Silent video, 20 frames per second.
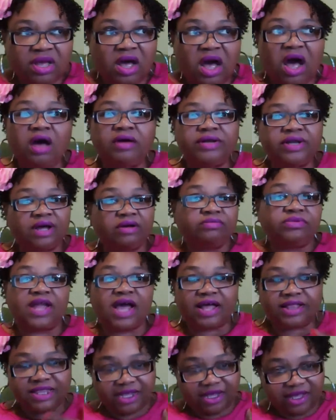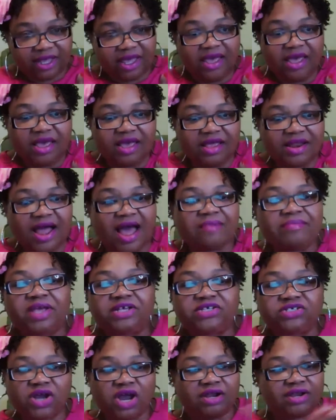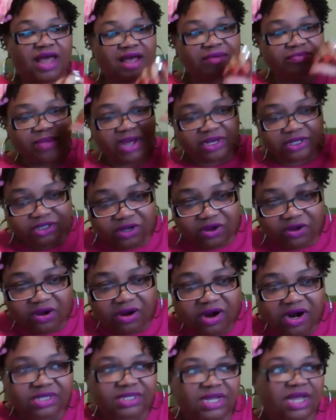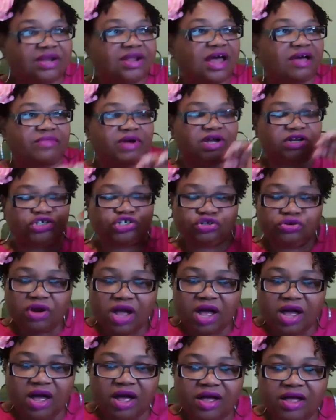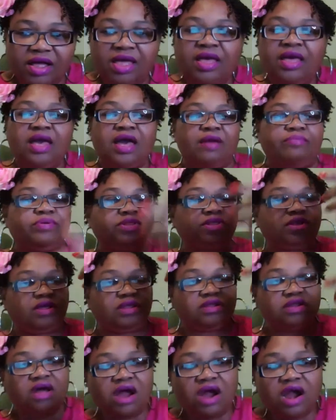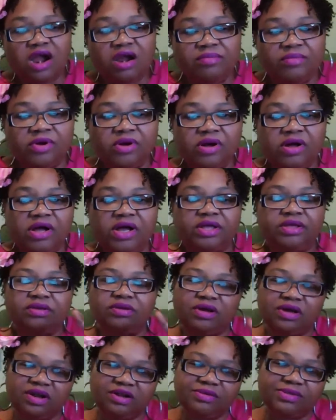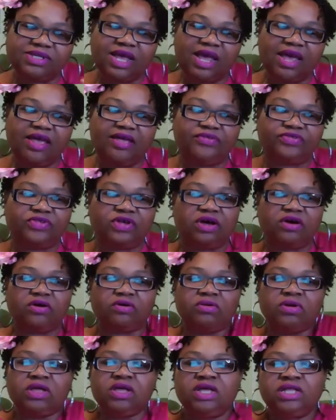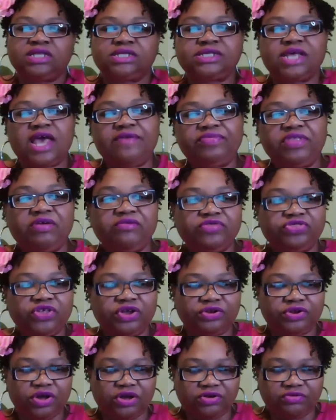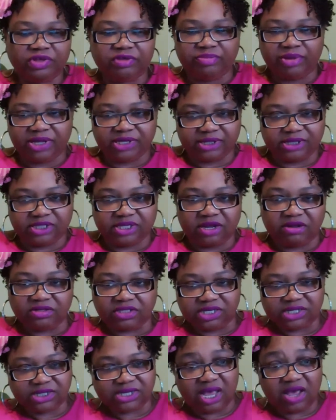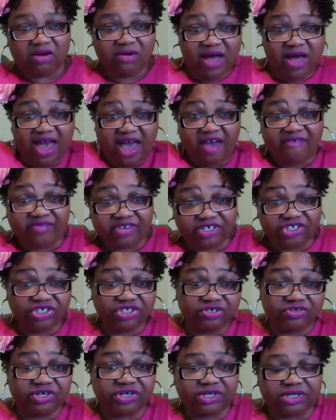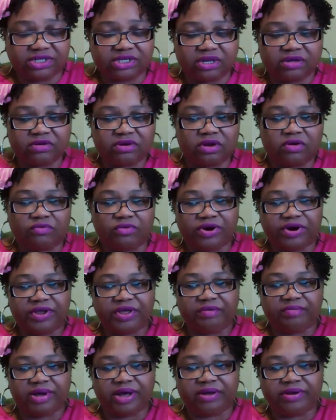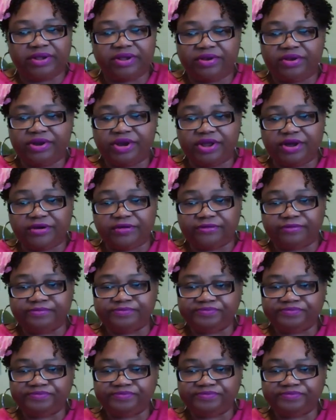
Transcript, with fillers: Oh, no, not the kid. I make sure I lock my doors, I lock my trunk, put the alarm on. You know what I'm saying? So, same thing with your notary business. Don't just say, oh, I have insurance, so don't worry about it. No